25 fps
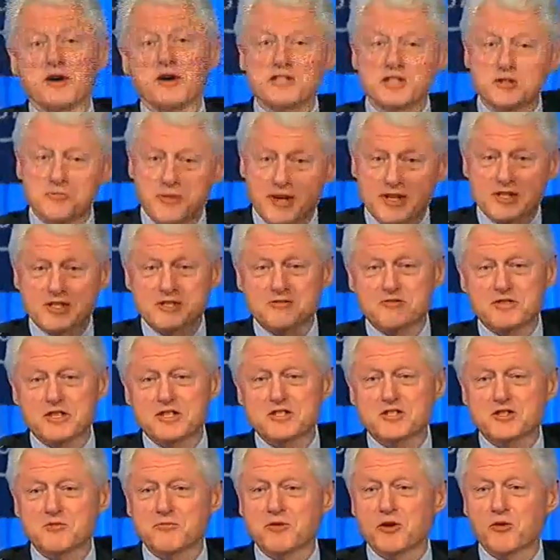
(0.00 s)
most expensive
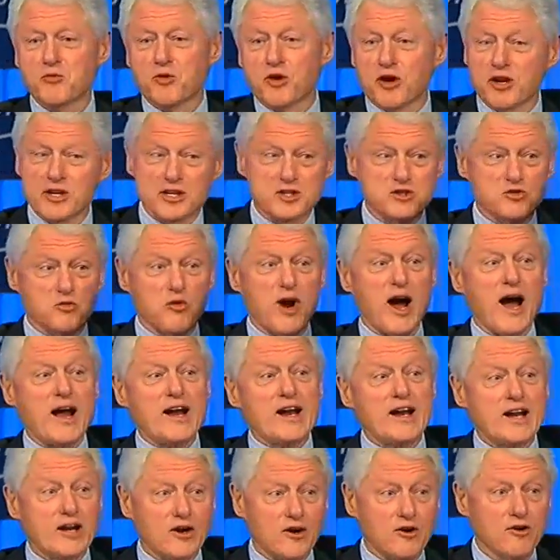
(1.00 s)
system in the world is
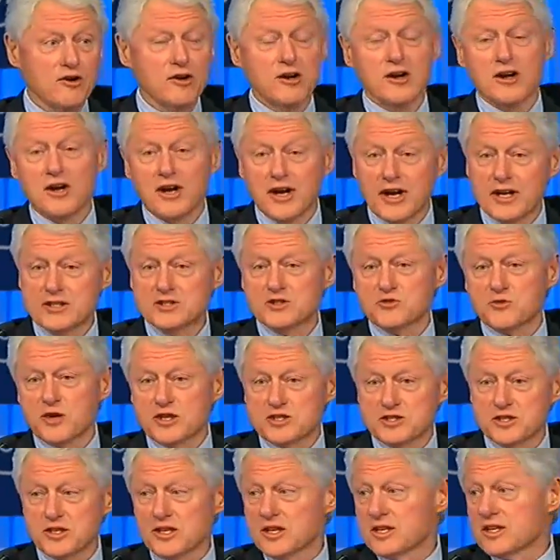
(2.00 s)
right here in
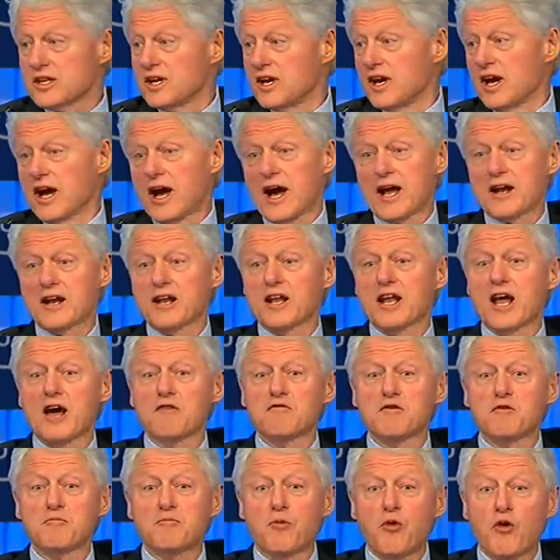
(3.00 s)
Switzerland at
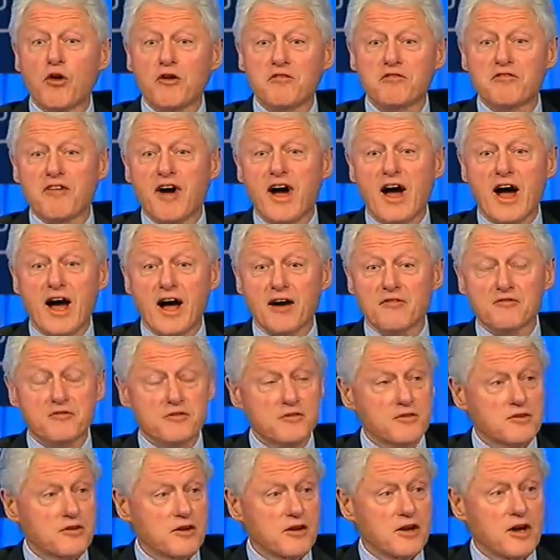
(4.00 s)
11.5%.
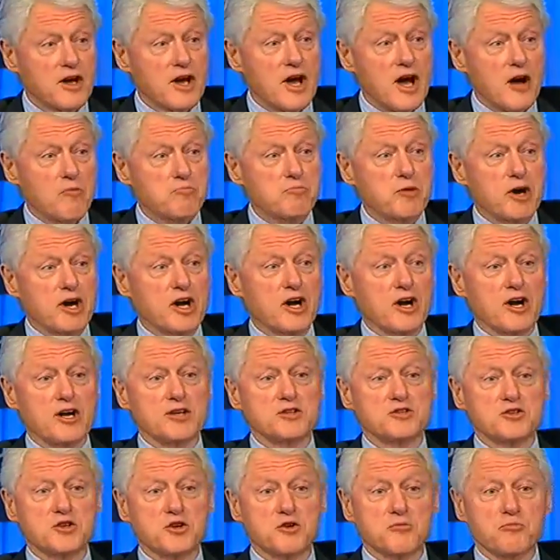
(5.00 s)

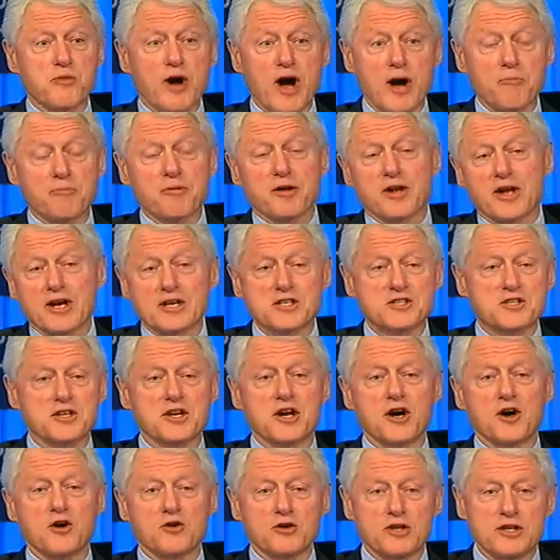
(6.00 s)
Because your
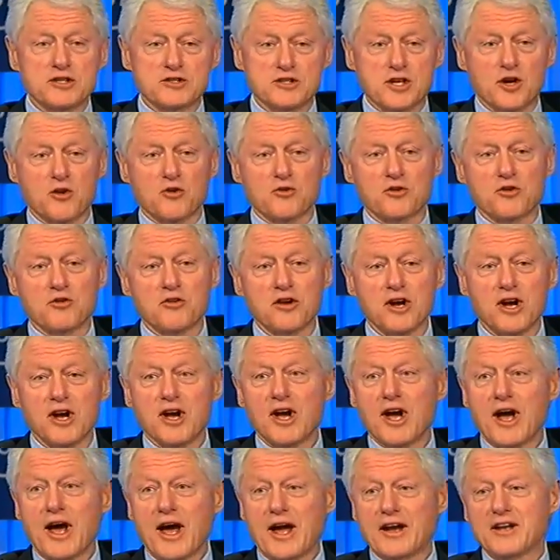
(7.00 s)
population is older,
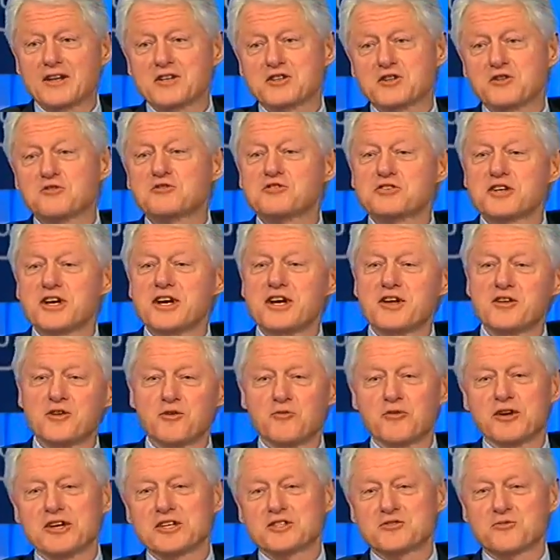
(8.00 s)
and as you see,
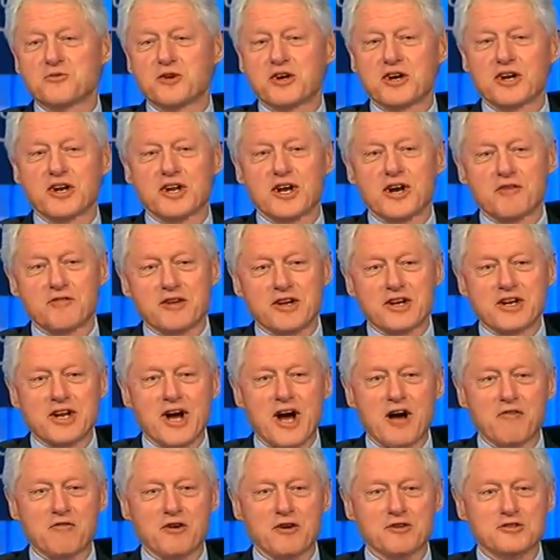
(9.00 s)
the reason we're loving
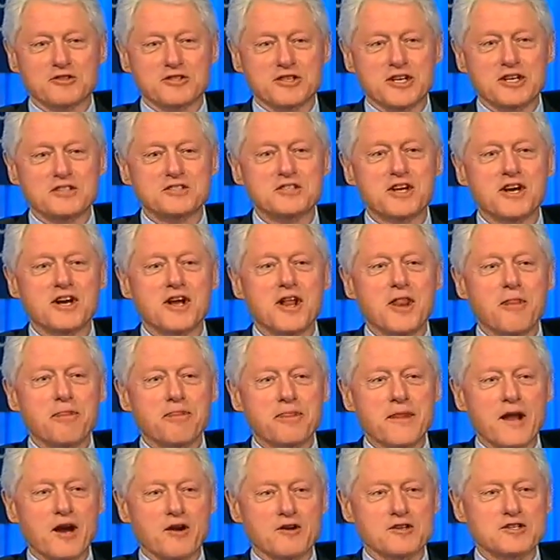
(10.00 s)
Davos is
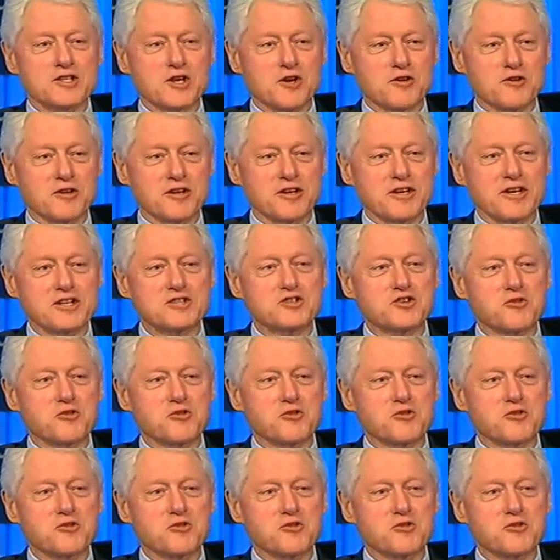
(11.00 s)
there are certain